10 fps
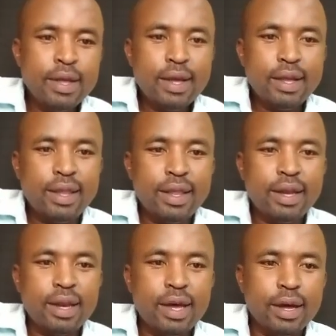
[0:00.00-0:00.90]

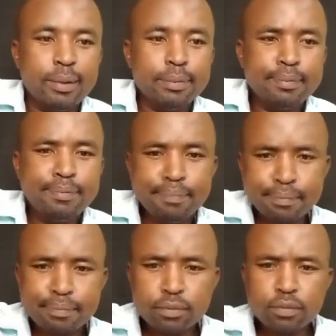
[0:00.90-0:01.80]
Then
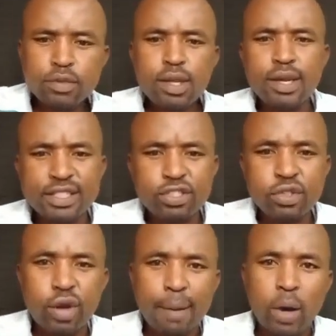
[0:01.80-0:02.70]
let's
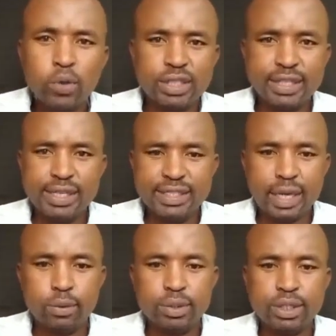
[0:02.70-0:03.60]
talk about
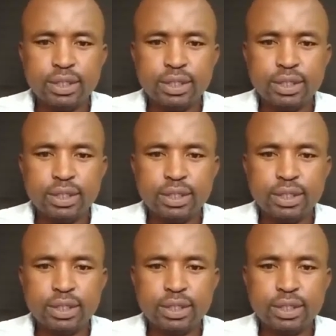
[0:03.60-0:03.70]
rediscounting.